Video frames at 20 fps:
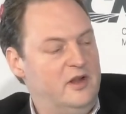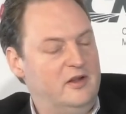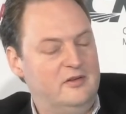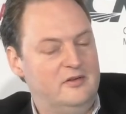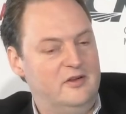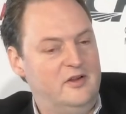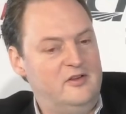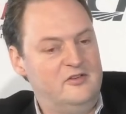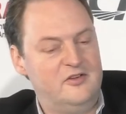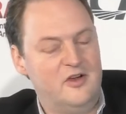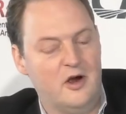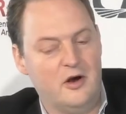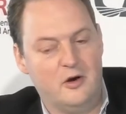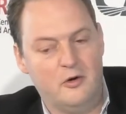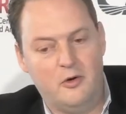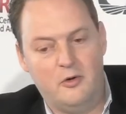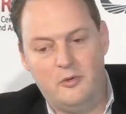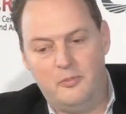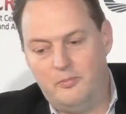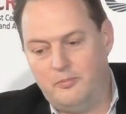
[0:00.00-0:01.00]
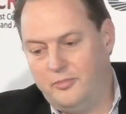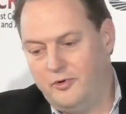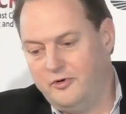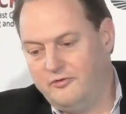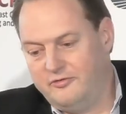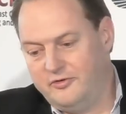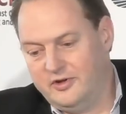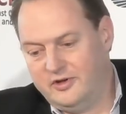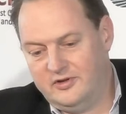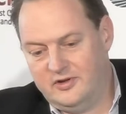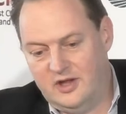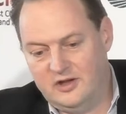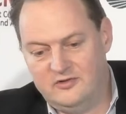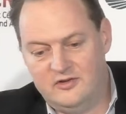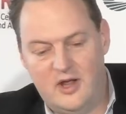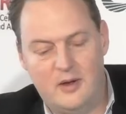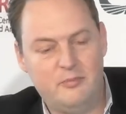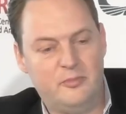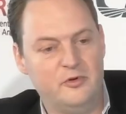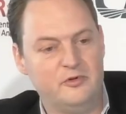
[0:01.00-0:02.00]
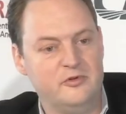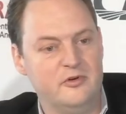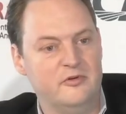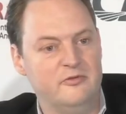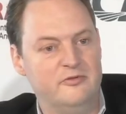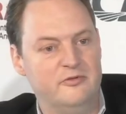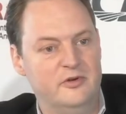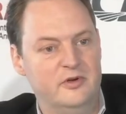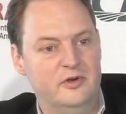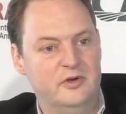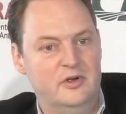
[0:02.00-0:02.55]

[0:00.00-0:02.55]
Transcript: These are all perfect examples of